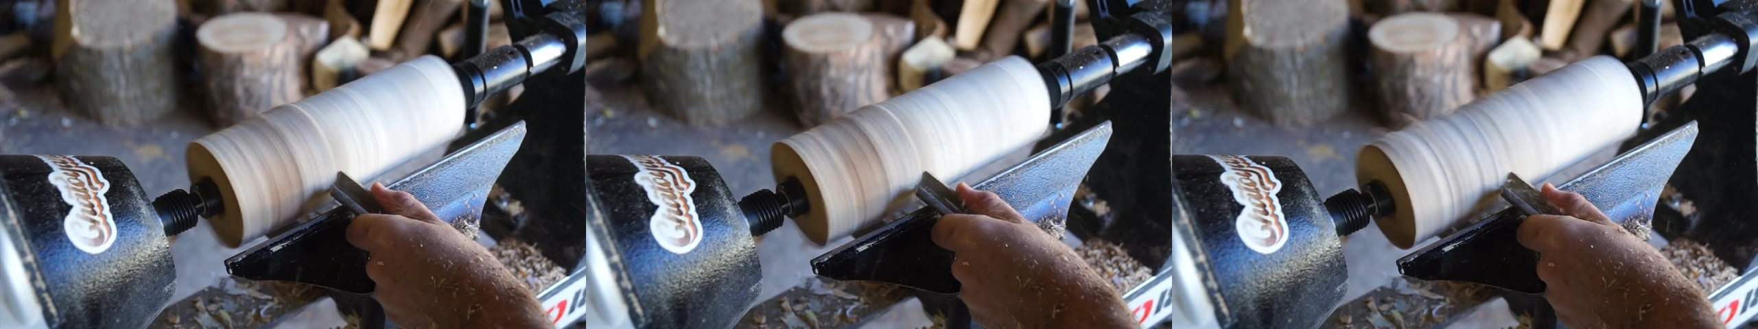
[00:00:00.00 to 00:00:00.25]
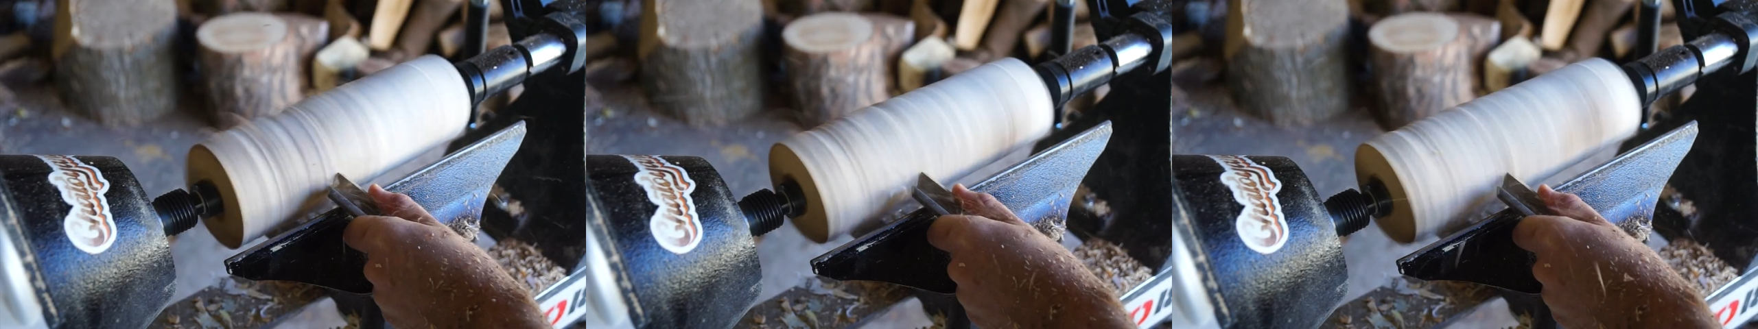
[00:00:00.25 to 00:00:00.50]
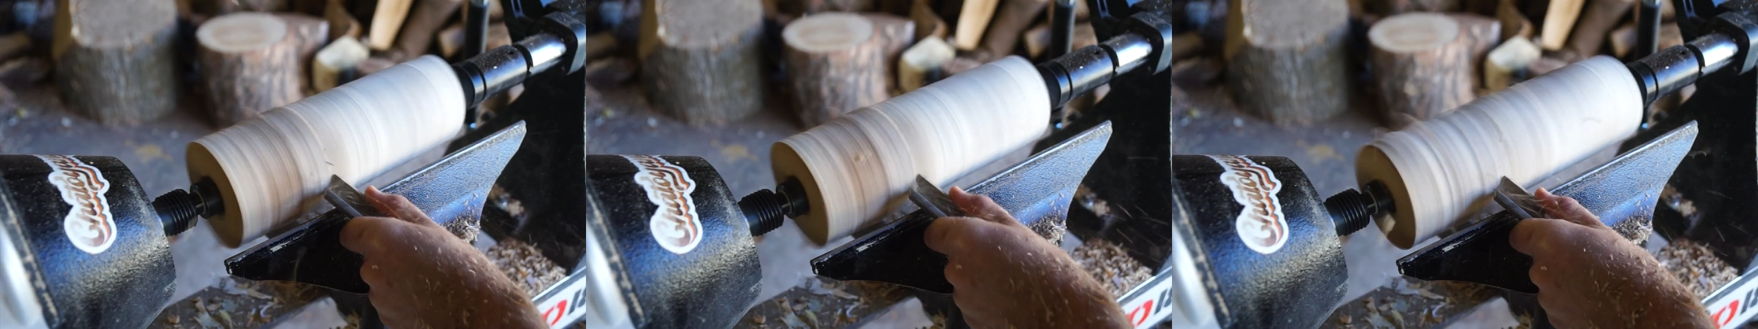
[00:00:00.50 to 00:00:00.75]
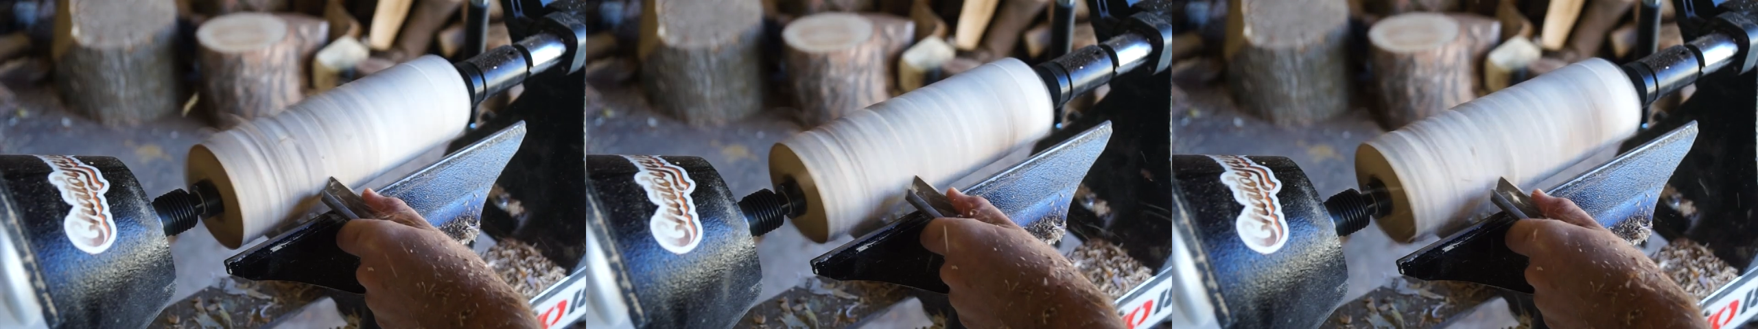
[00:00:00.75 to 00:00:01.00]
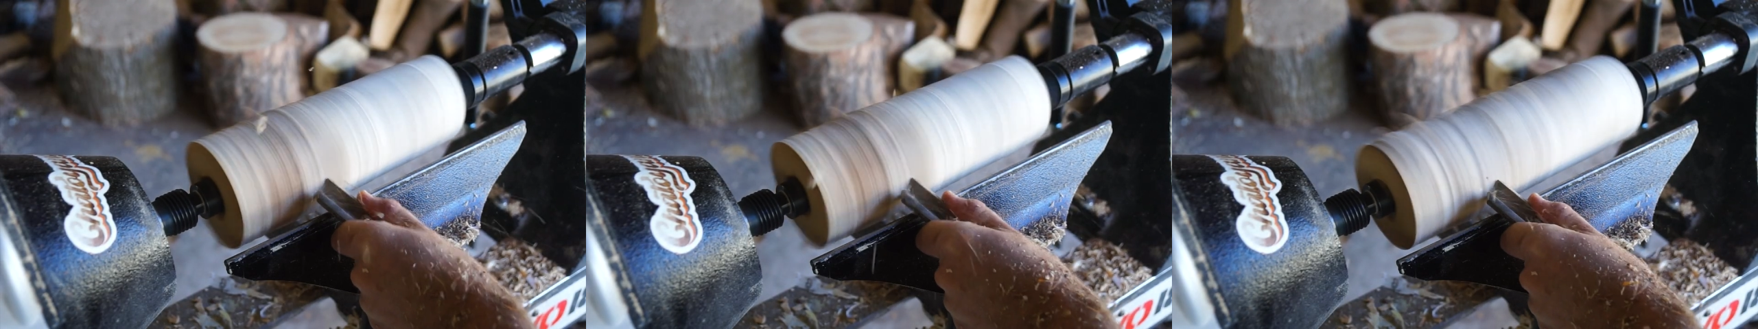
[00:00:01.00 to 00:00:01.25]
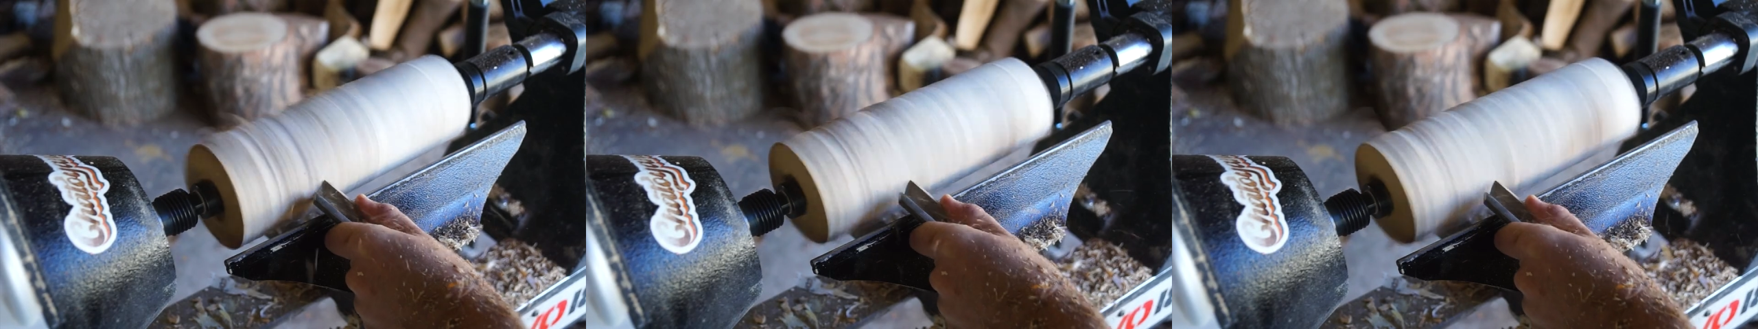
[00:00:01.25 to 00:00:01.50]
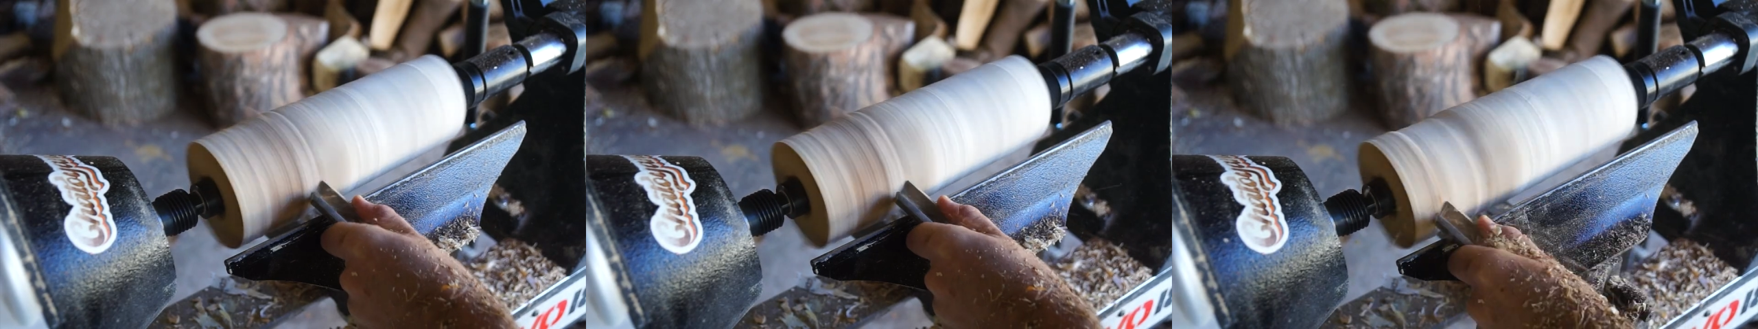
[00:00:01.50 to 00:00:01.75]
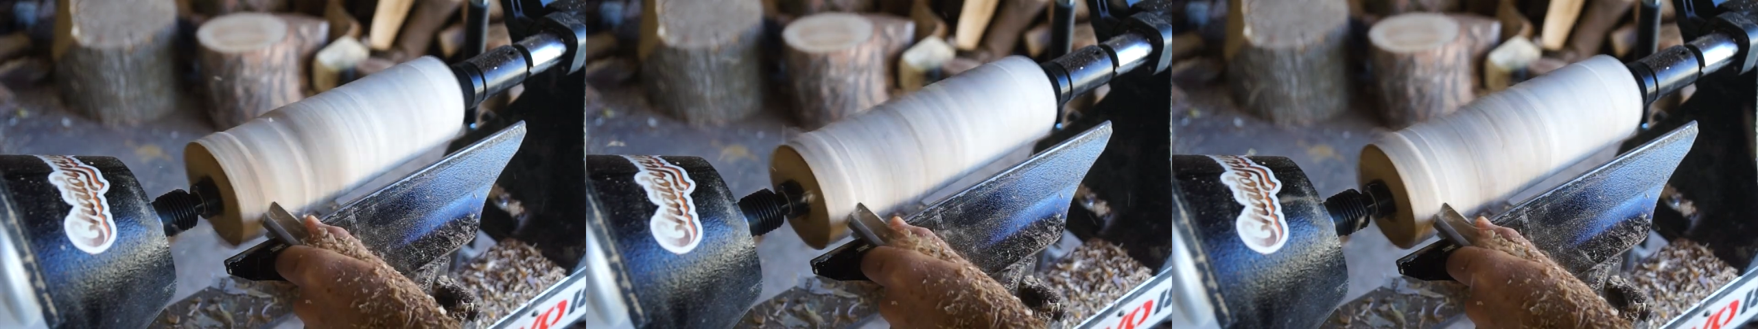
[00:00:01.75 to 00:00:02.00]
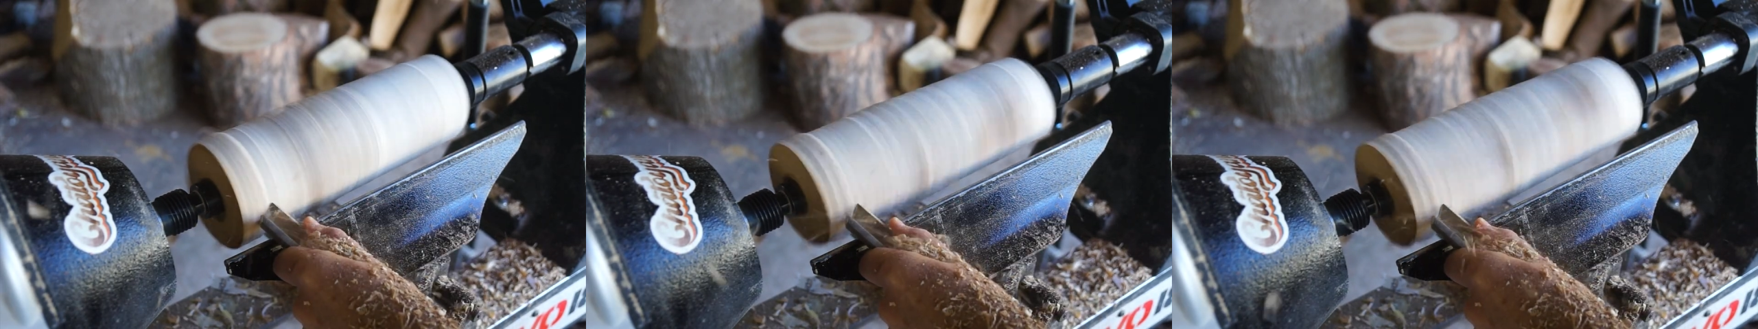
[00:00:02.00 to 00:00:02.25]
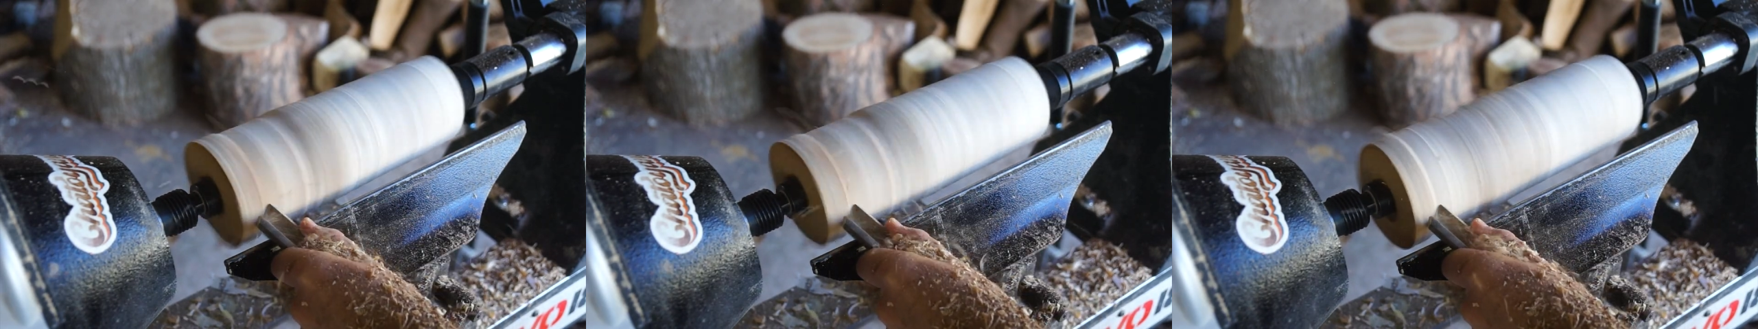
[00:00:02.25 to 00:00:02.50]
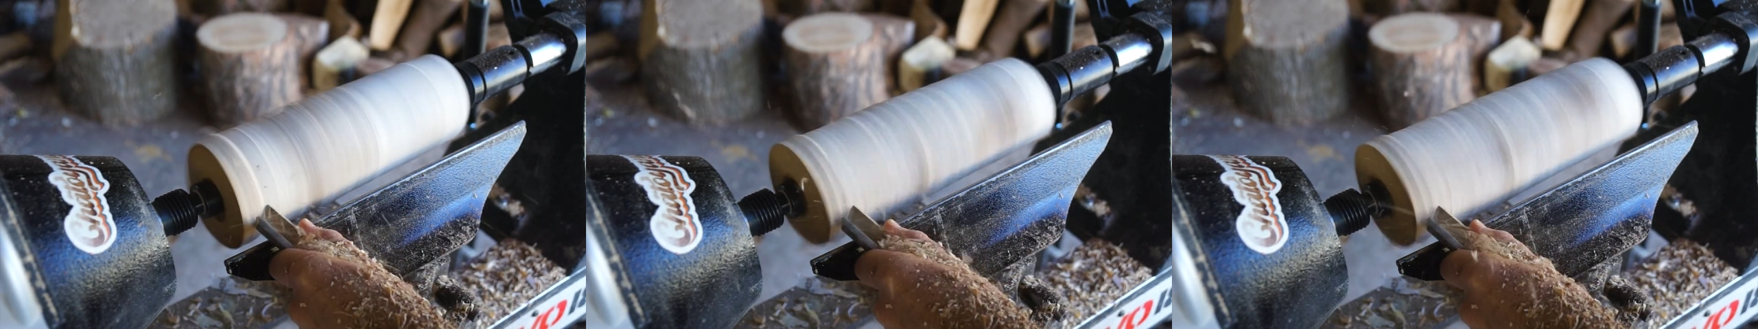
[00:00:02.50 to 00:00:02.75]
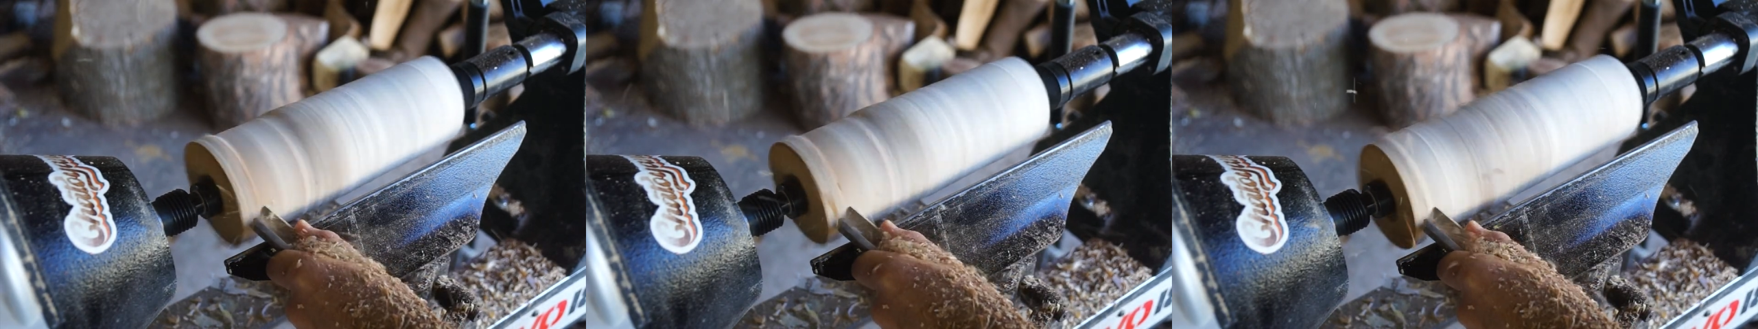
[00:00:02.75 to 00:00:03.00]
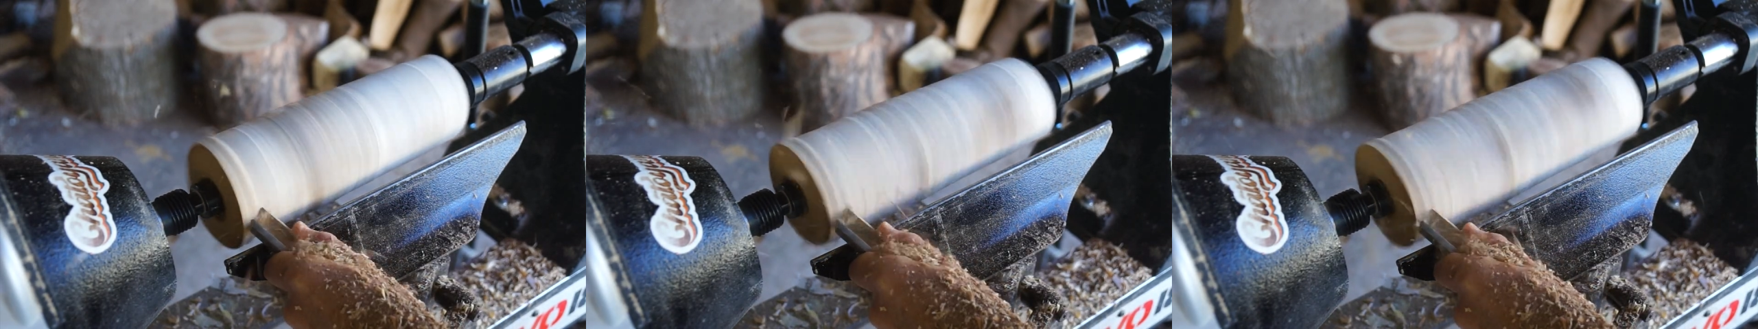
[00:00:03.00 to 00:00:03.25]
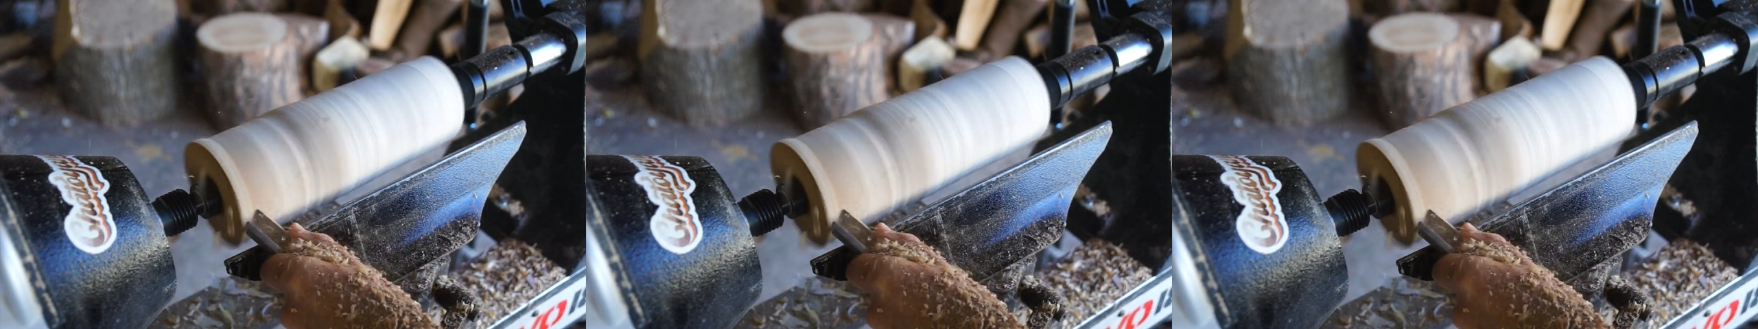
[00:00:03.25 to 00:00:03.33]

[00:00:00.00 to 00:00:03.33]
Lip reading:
(no speaker visible)